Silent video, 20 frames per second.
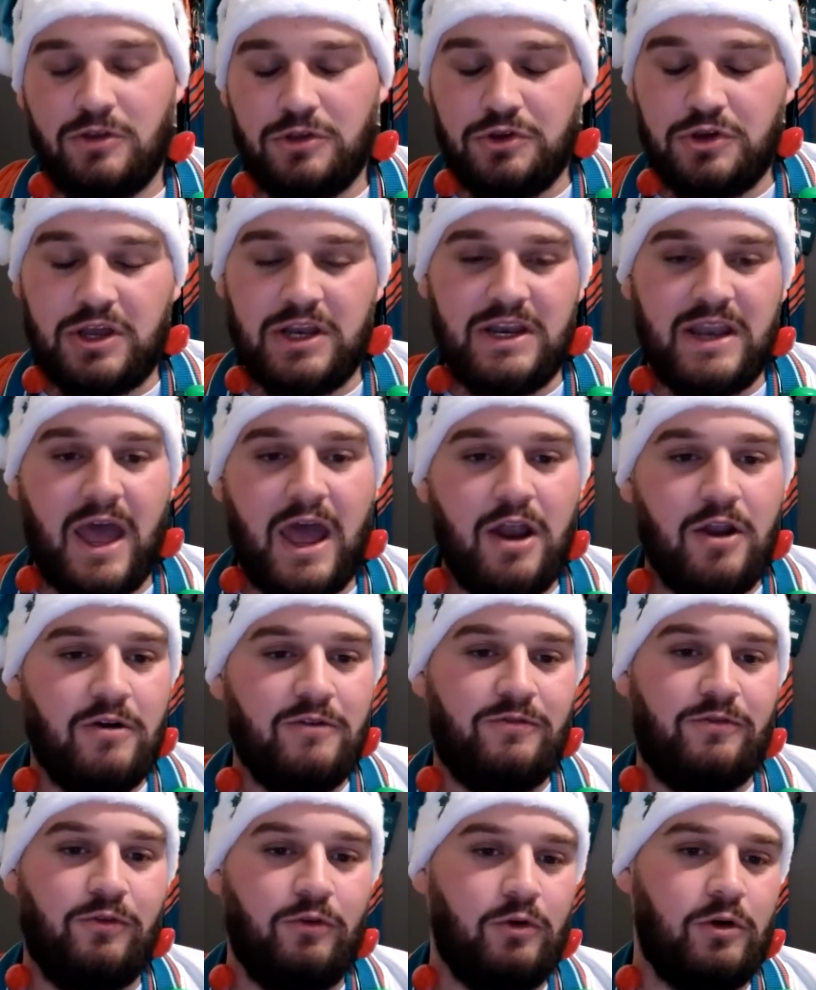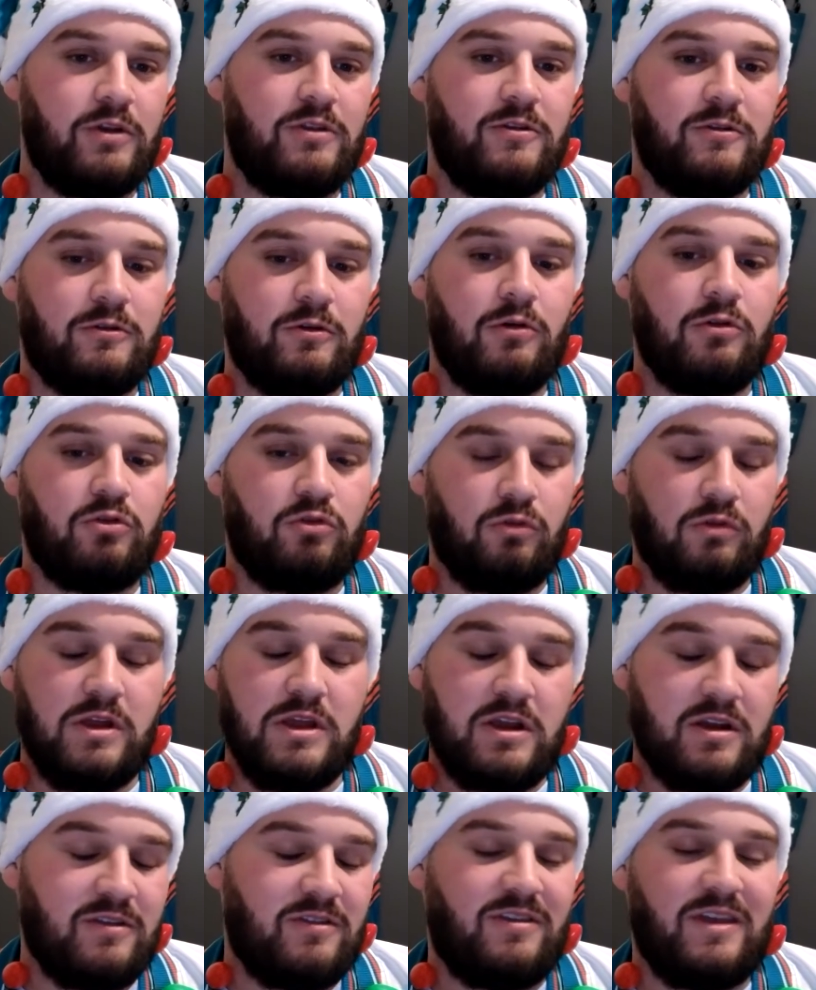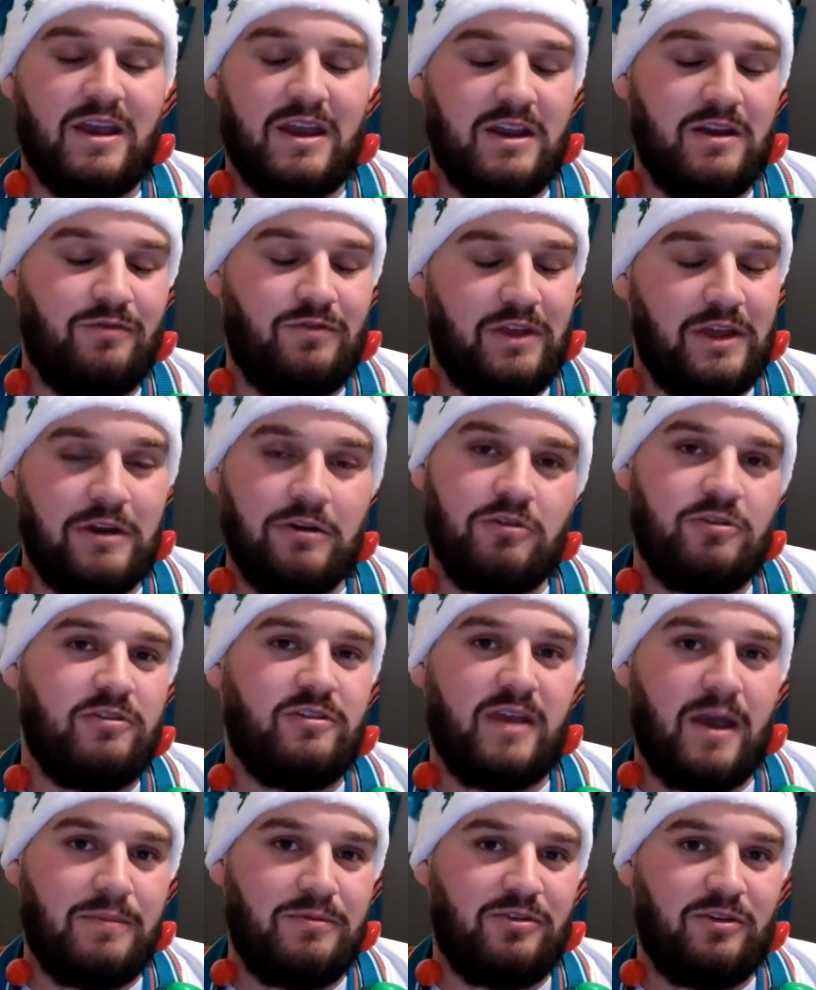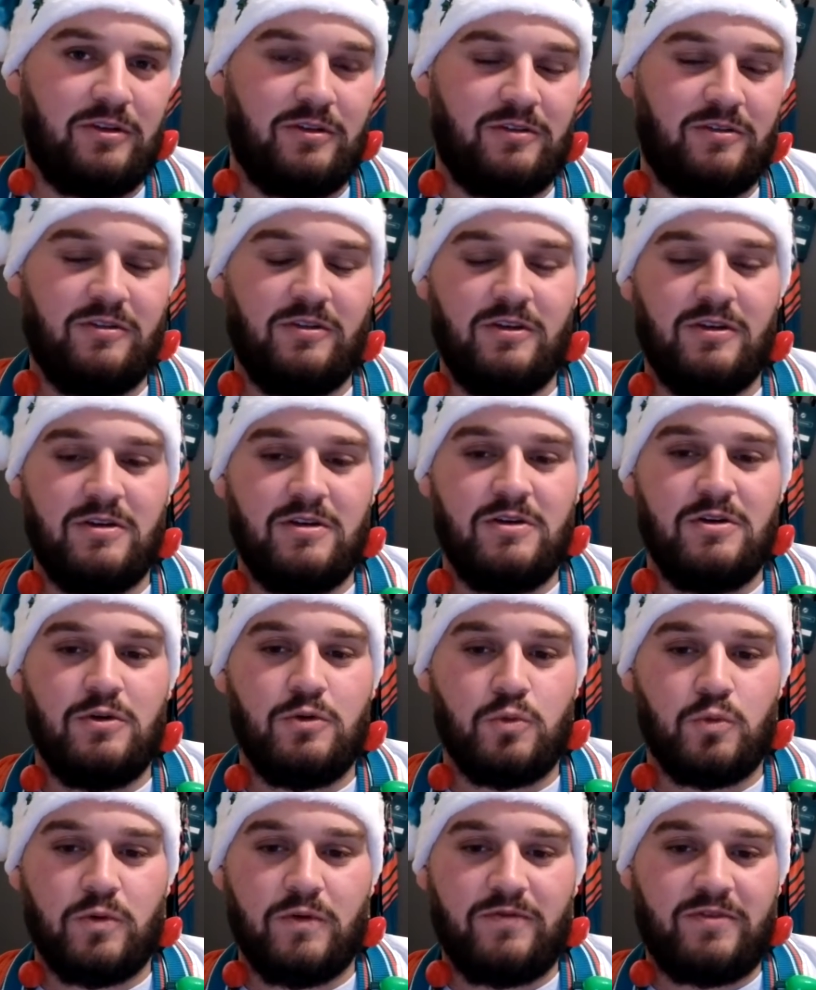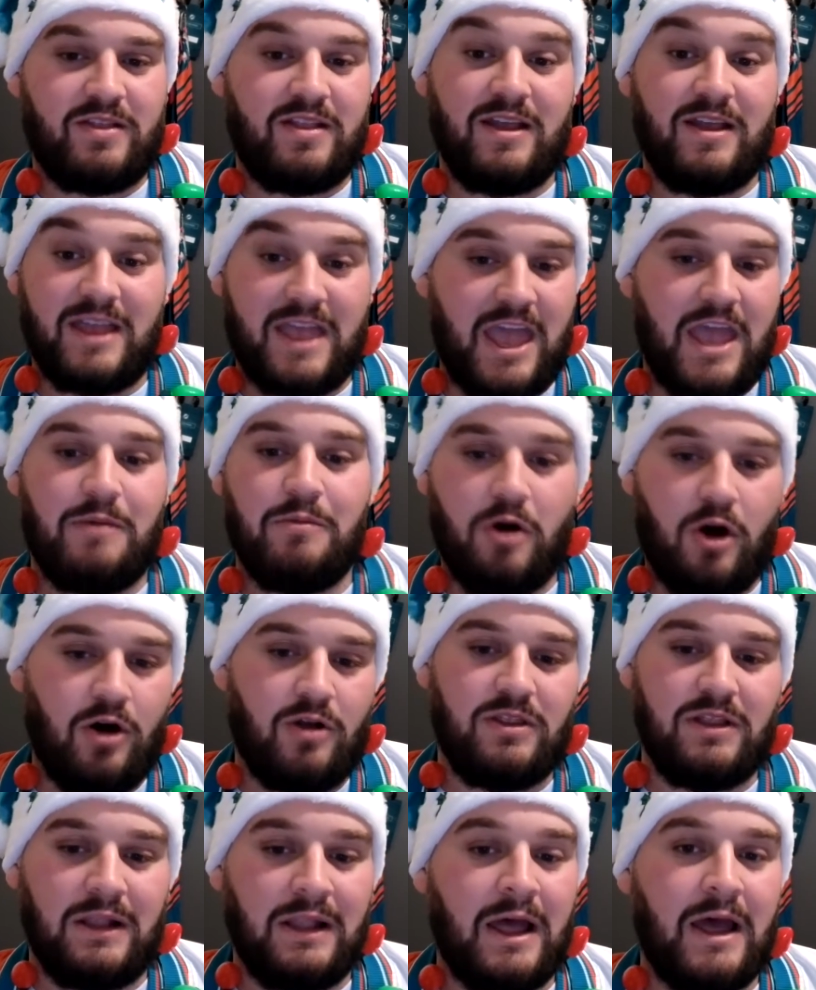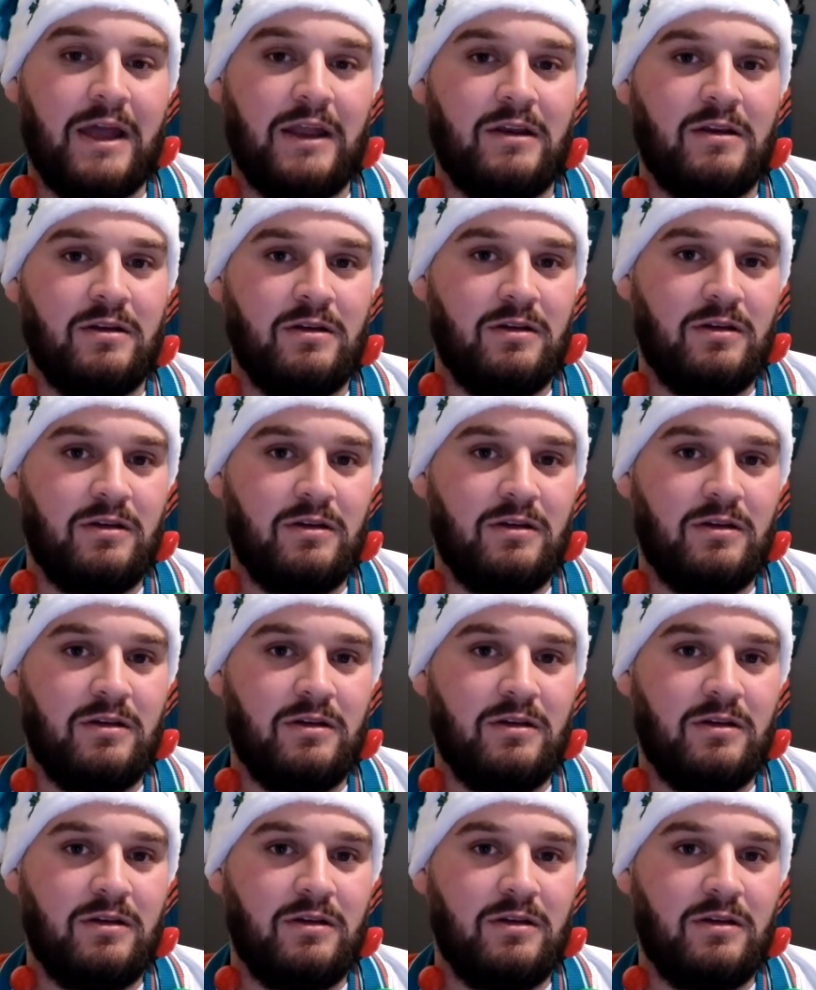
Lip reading: You cannot afford to throw 3 consecutive interceptions with the game on the line.